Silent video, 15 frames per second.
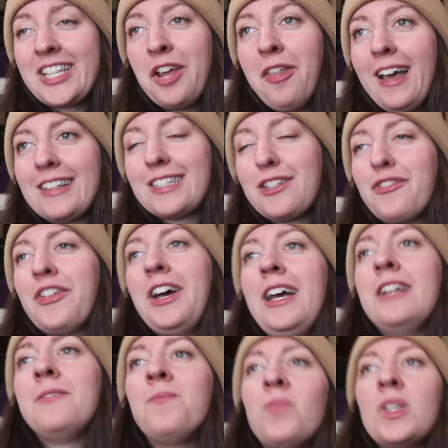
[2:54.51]
so that's
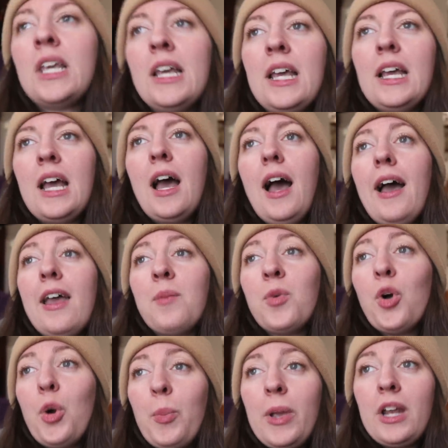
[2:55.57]
fun. I am
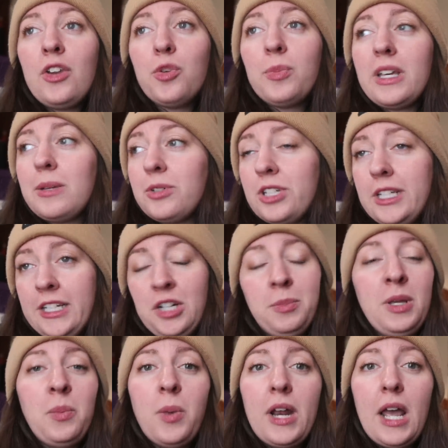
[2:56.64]
hoping you'll be able to hear
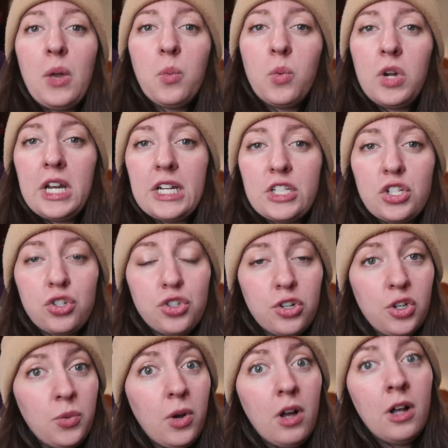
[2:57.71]
me, but I wanted to show
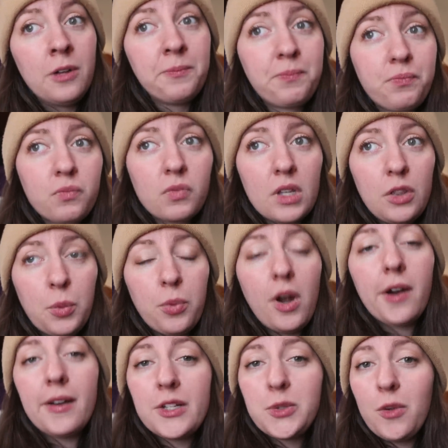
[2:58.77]
you all the
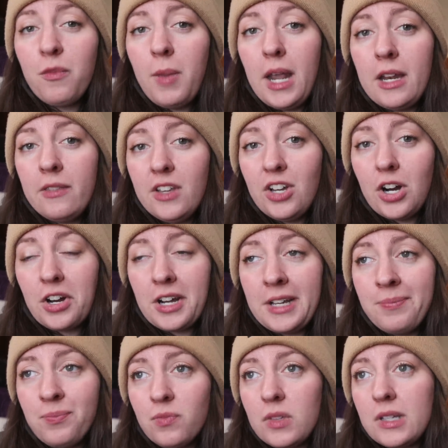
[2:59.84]
progress we've made in the
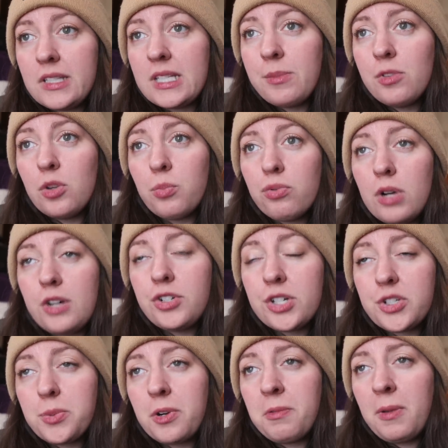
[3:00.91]
garden, some of the
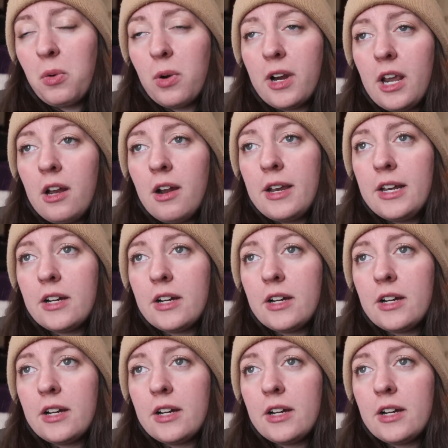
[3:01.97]
projects we're gonna be working on